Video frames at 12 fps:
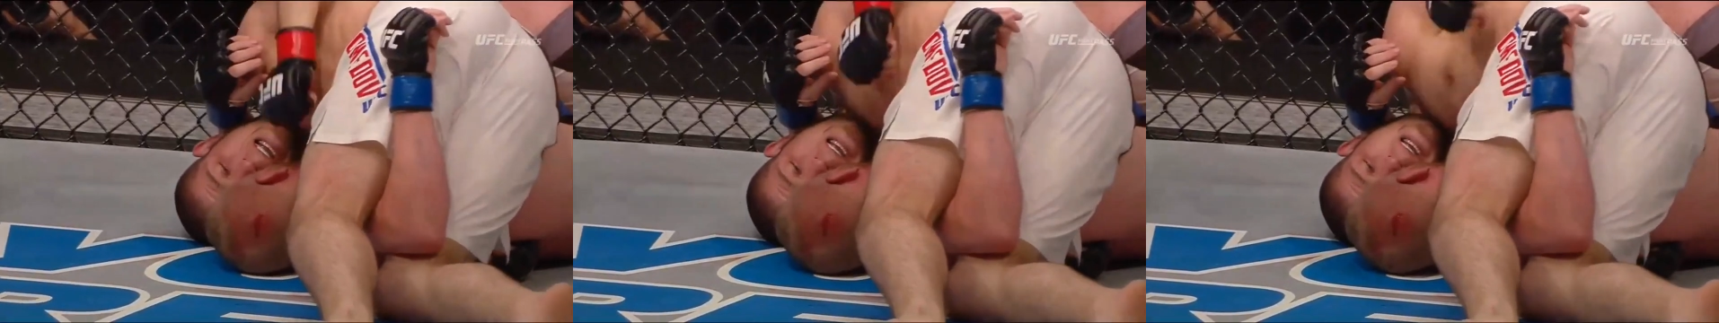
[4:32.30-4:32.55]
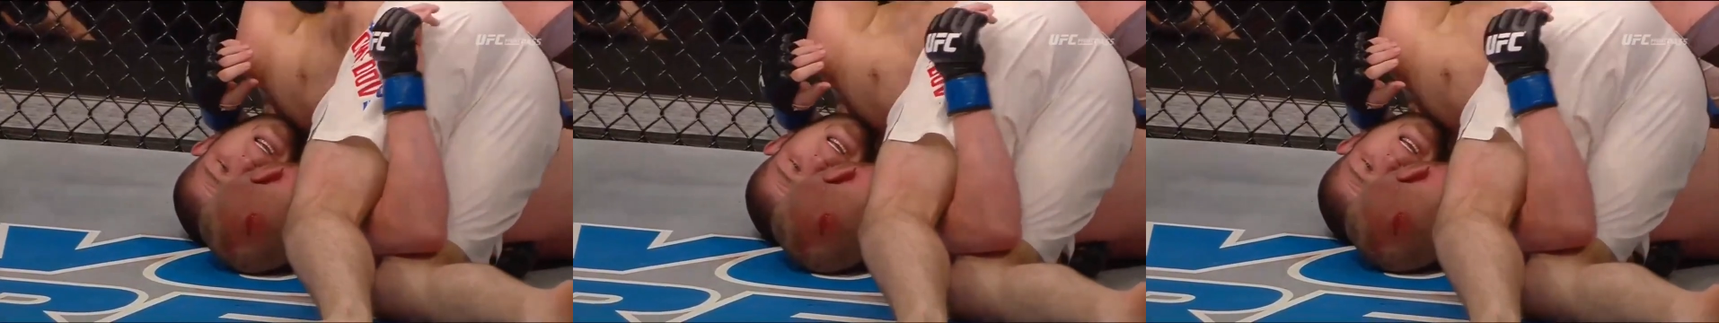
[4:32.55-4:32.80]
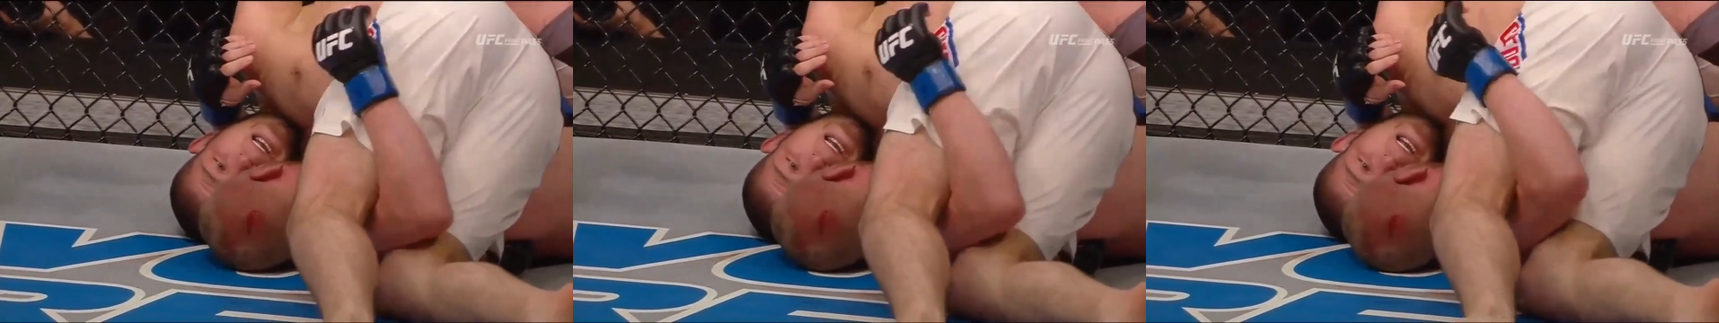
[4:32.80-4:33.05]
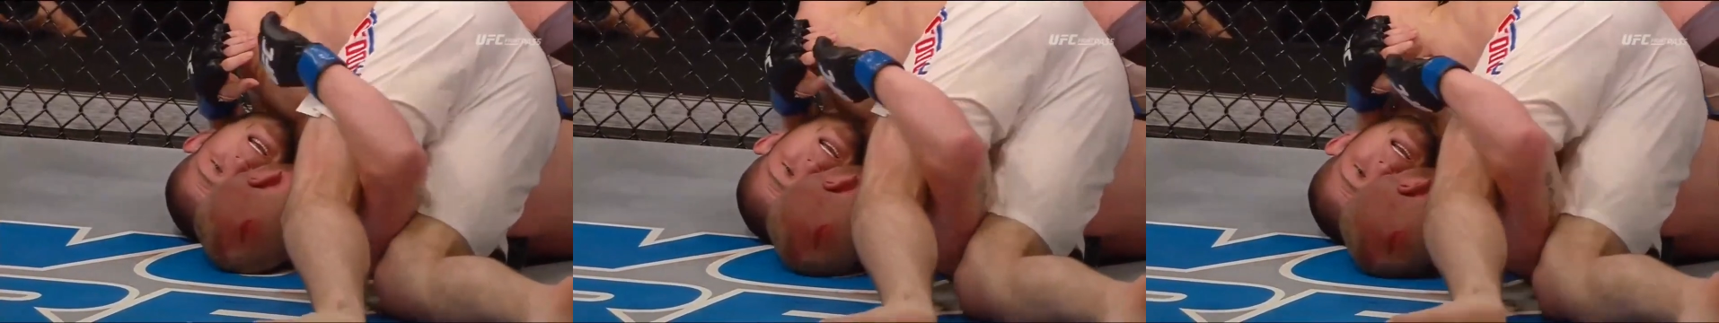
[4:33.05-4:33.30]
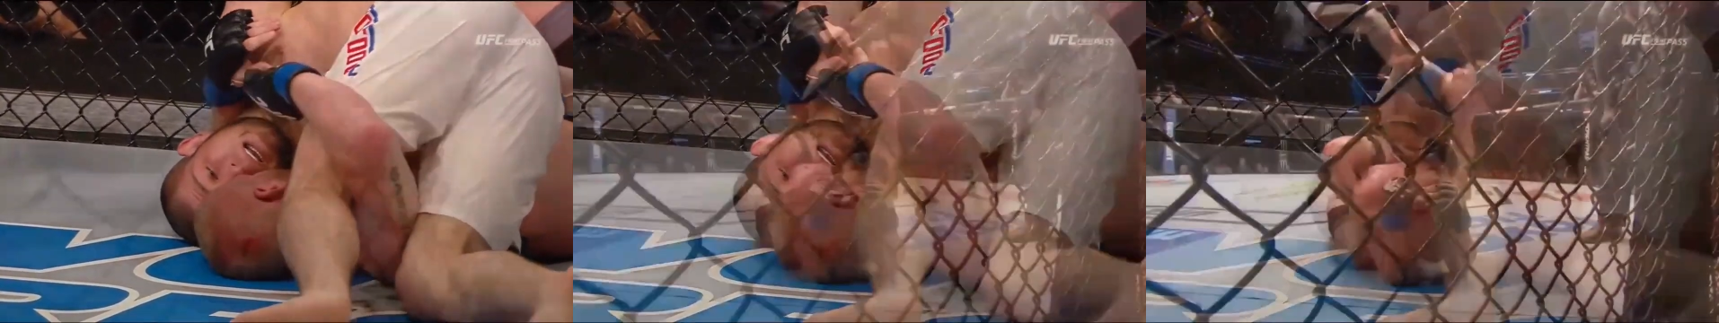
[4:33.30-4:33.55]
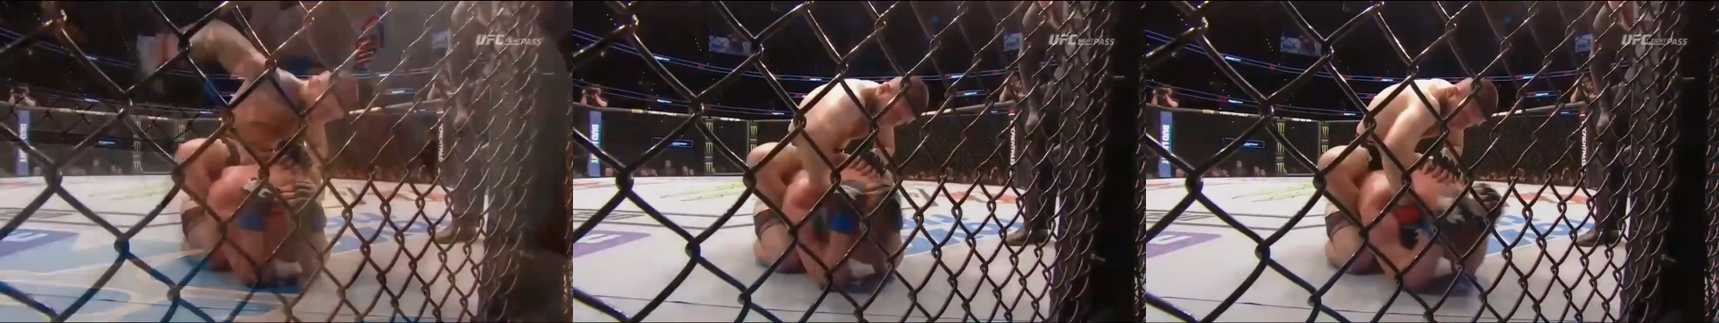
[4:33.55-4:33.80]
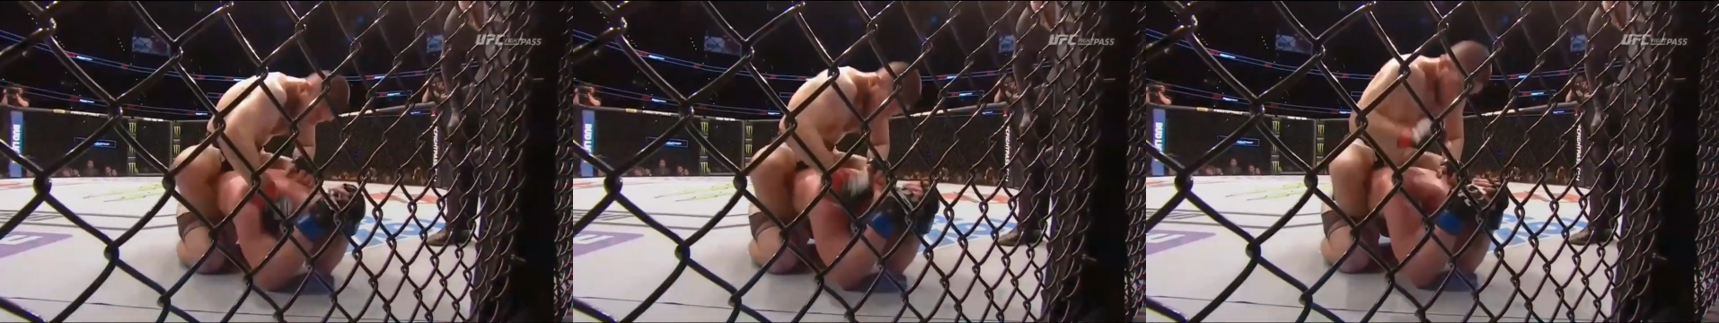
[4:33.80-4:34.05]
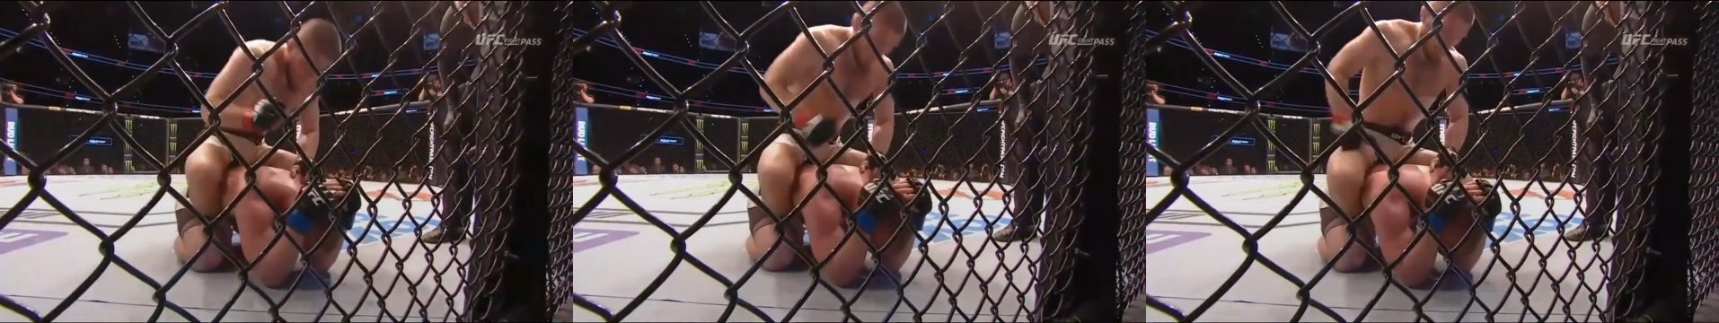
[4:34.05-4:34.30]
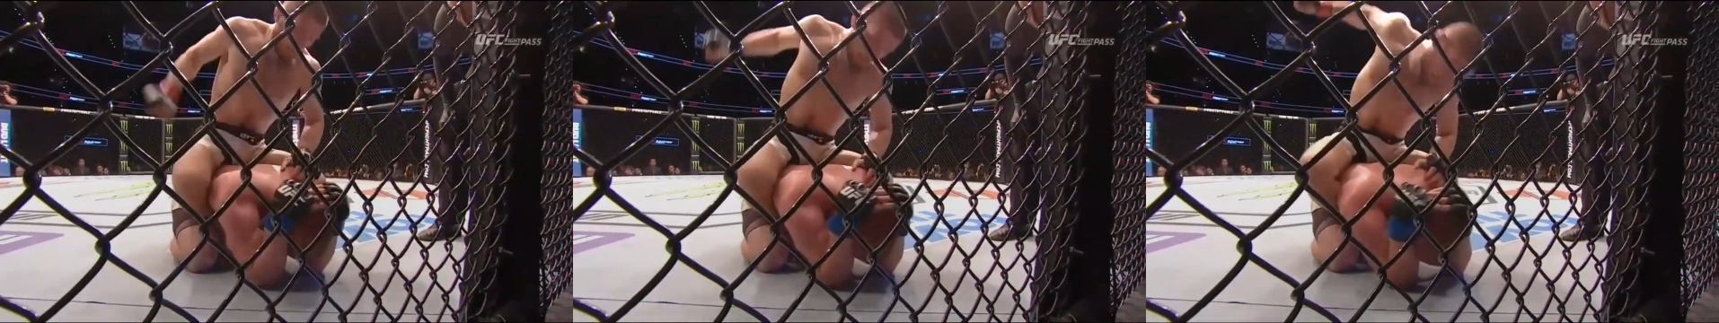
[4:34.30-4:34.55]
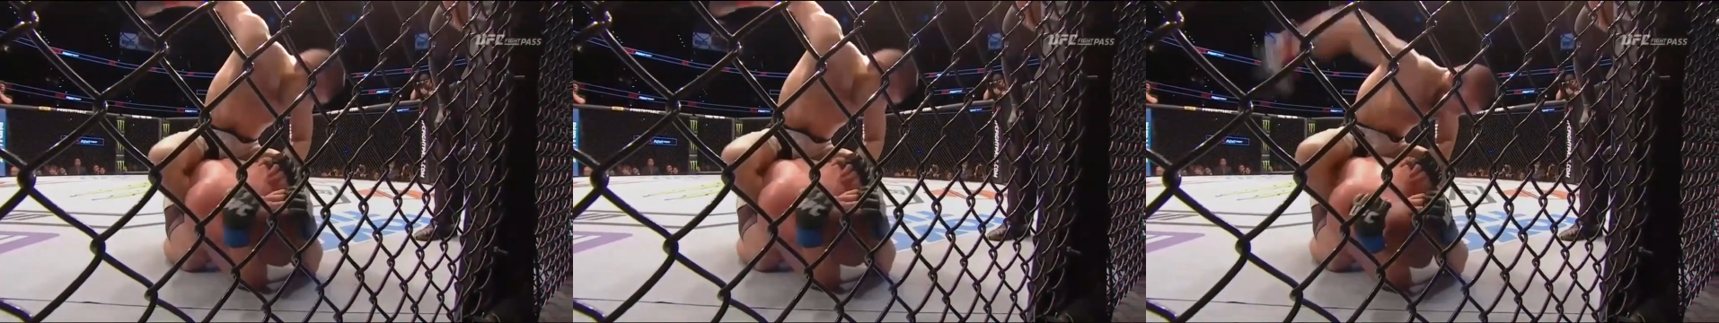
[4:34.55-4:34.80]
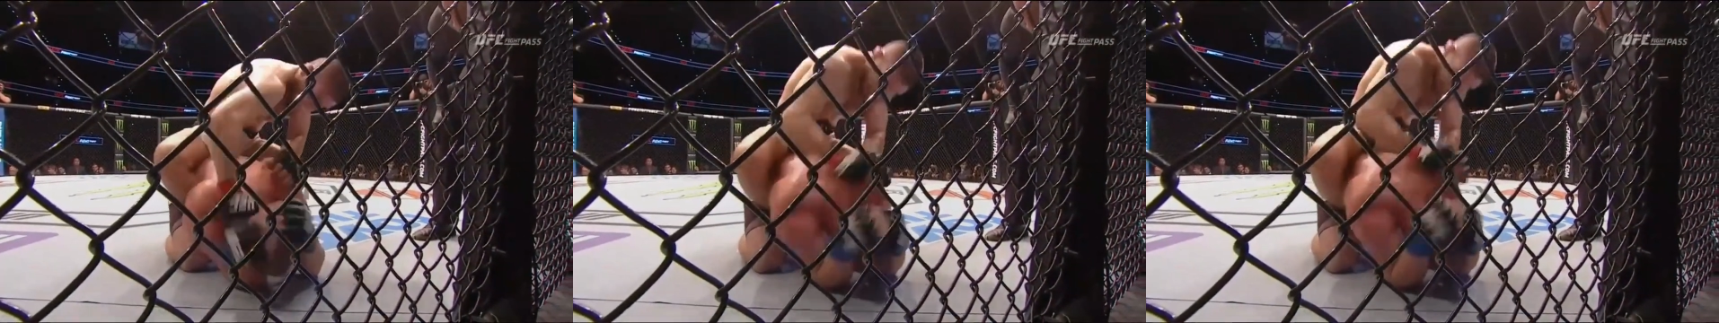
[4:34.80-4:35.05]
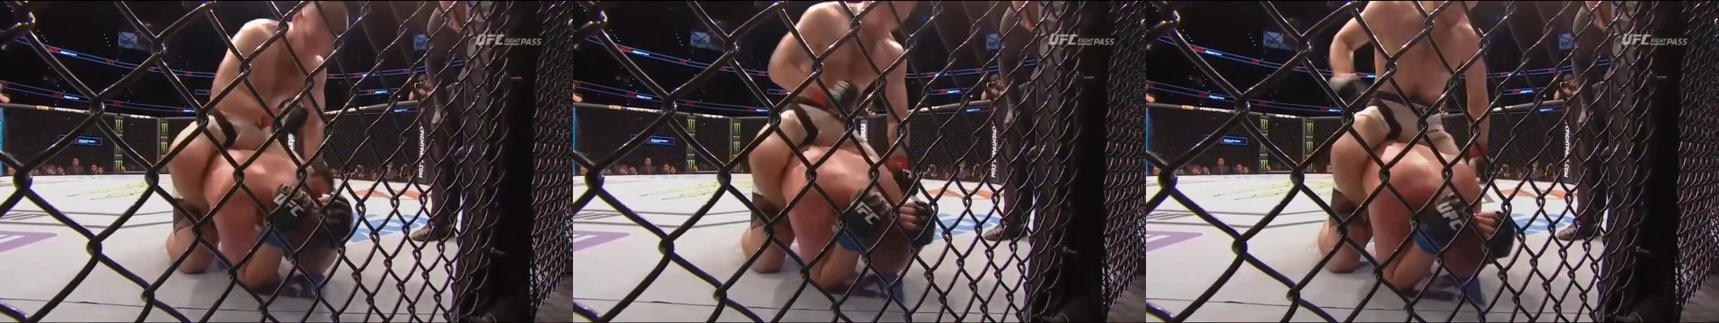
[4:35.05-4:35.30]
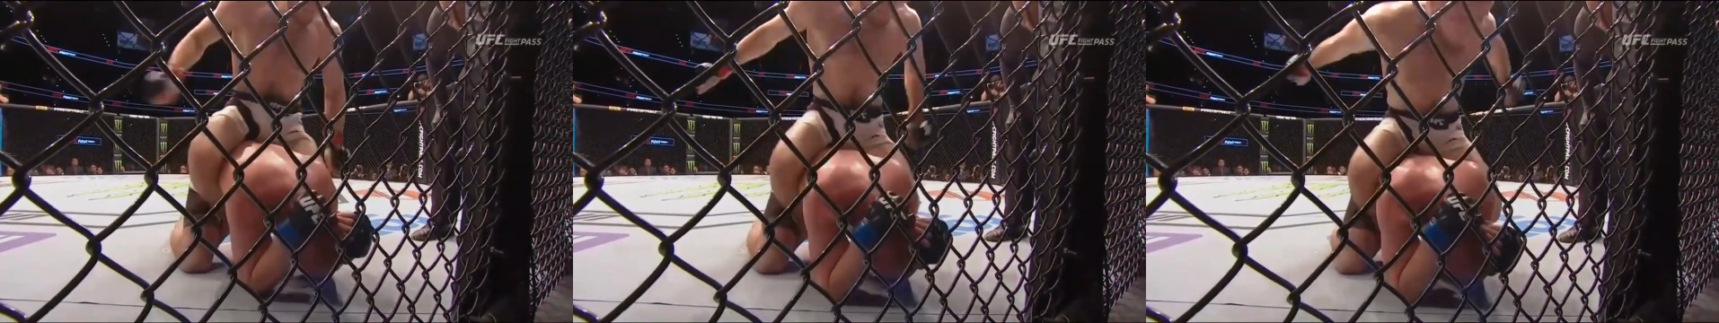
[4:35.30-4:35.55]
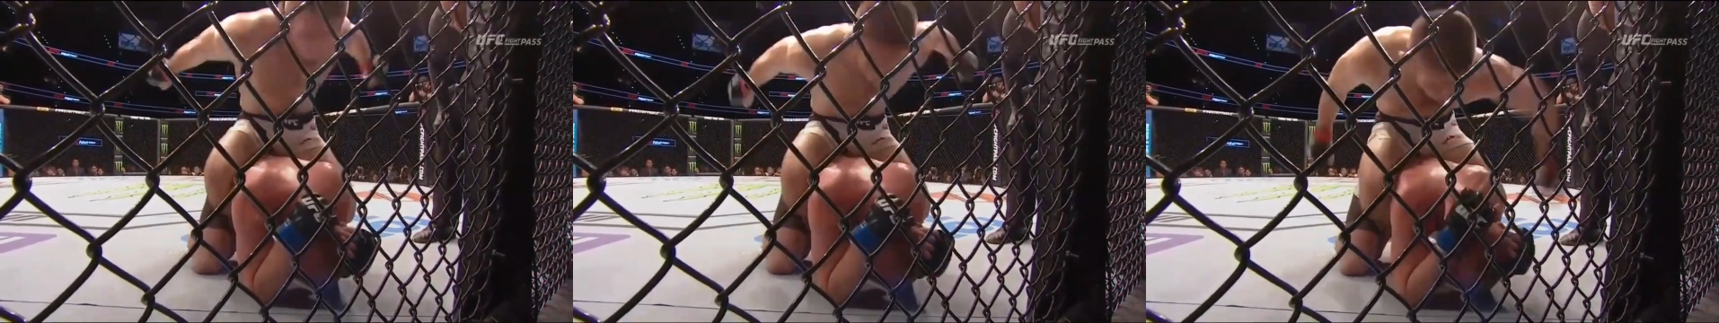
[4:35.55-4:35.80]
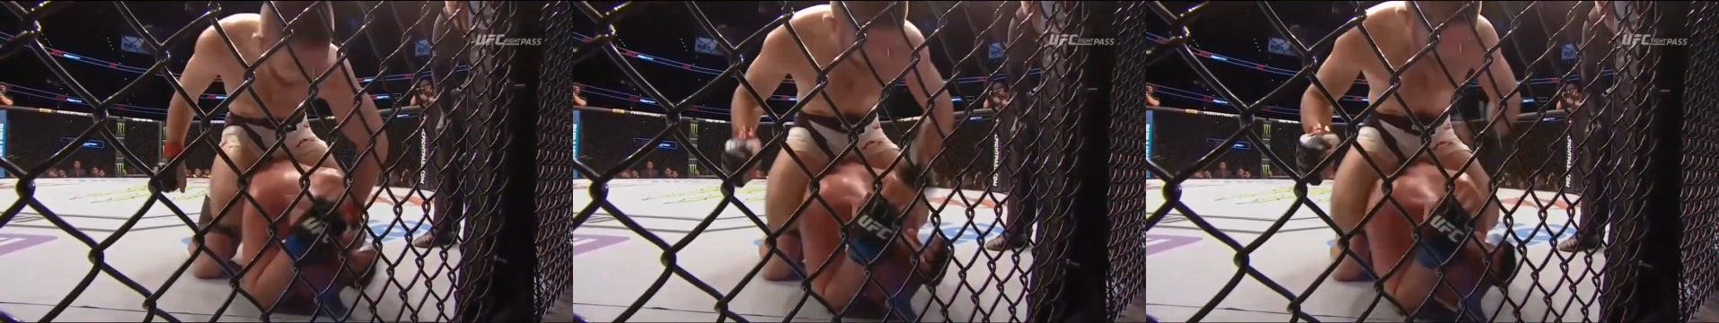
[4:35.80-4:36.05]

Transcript: (no speaker visible)